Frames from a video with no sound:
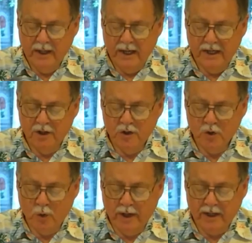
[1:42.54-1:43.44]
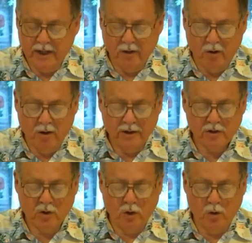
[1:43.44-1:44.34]
and enjoy it in all its
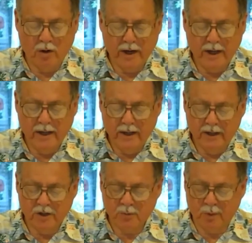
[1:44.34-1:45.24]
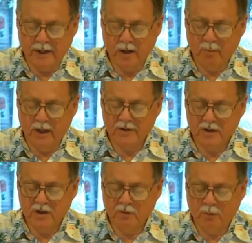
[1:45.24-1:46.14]
glory and spread our
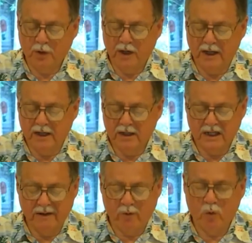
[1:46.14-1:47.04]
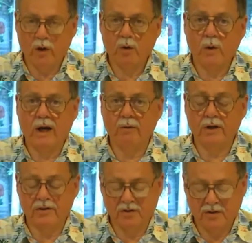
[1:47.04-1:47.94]
blessings freely to everyone around
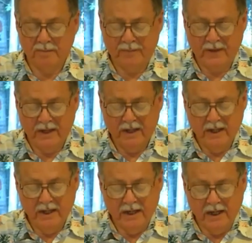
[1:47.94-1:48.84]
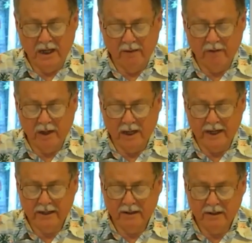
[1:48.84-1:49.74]
us. In love and
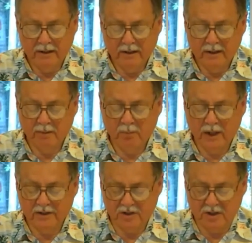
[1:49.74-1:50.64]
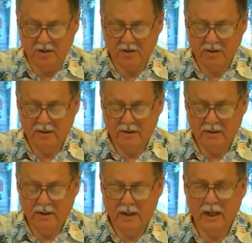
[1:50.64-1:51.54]
light and blessings.
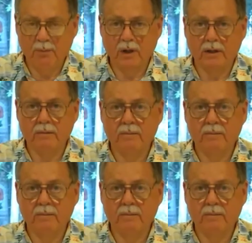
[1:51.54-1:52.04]
Amen.